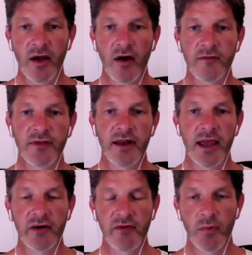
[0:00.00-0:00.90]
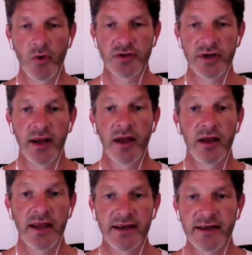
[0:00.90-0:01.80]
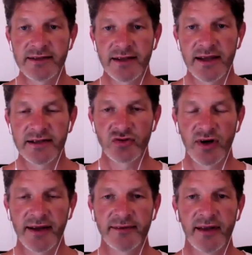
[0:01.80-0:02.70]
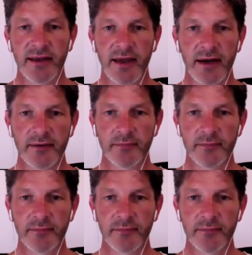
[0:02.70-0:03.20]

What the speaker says: of the negative emotion, in this case stress again.